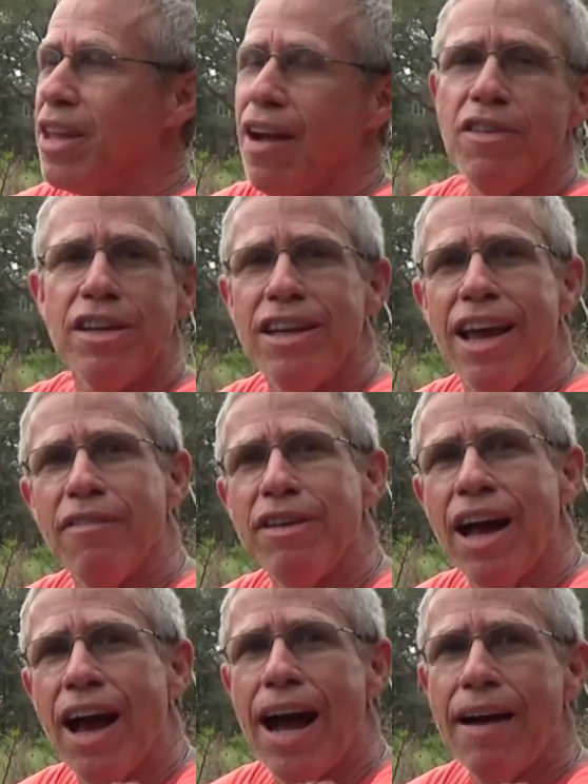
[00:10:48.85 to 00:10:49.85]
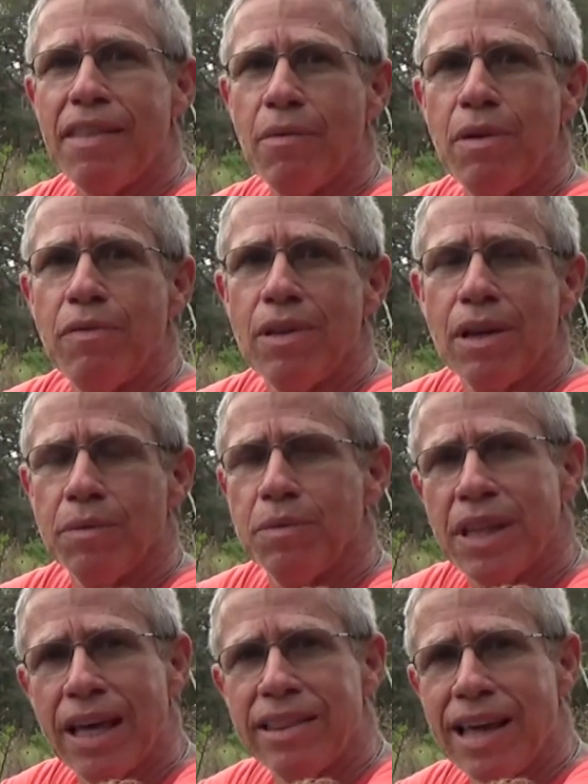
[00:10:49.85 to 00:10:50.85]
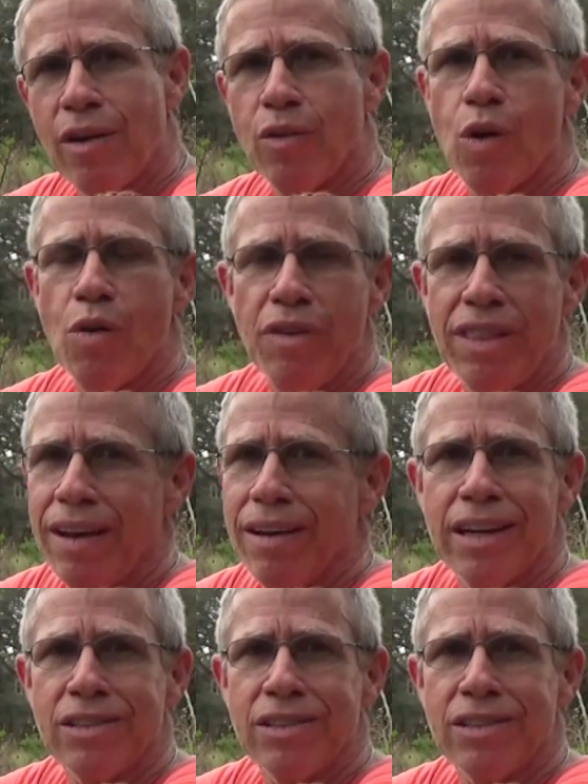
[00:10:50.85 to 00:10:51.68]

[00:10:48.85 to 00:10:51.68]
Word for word: Every hive that that are over there,